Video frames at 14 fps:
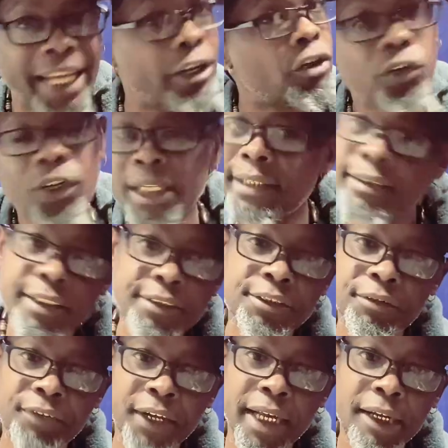in a crooked
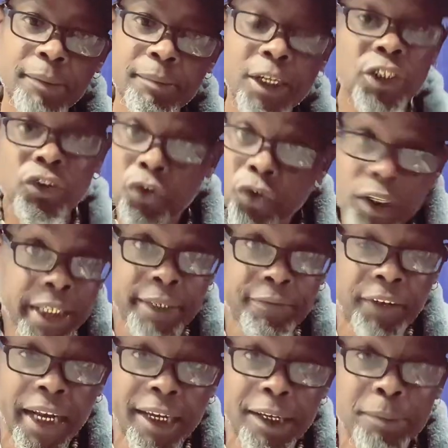system, fam. It's
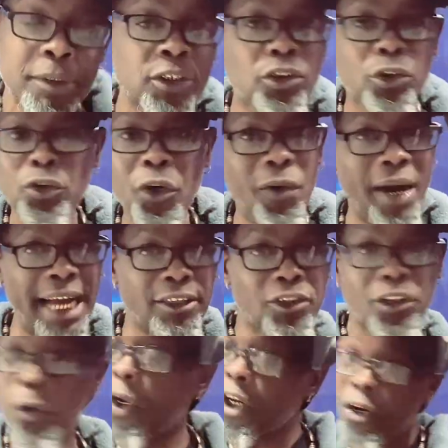crooked, fam. So you're going to have
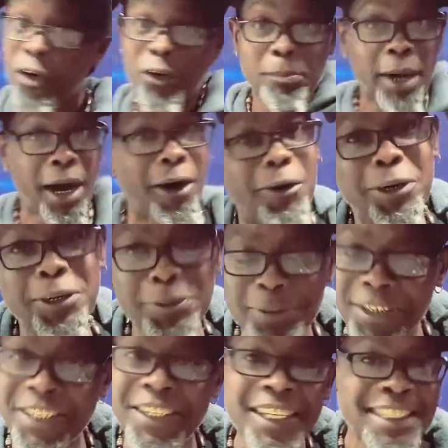to throw a
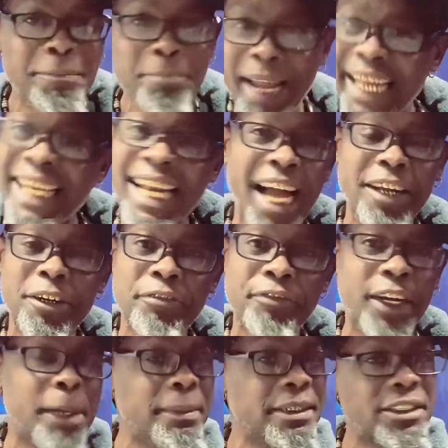curveball to make it out here,
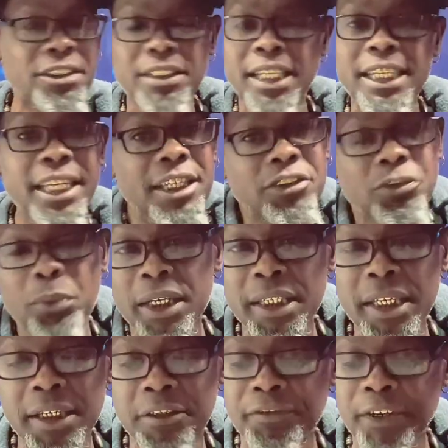fam. It is what
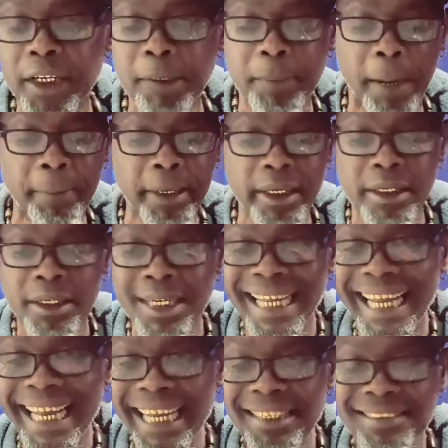it is, fam. I mean,
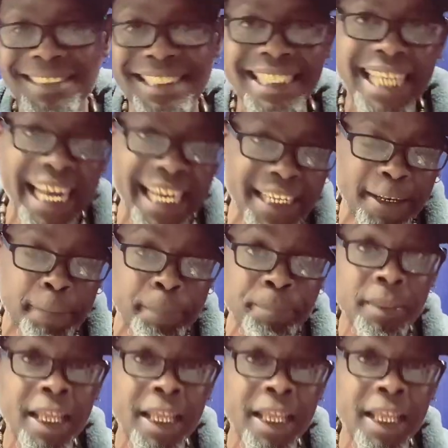each state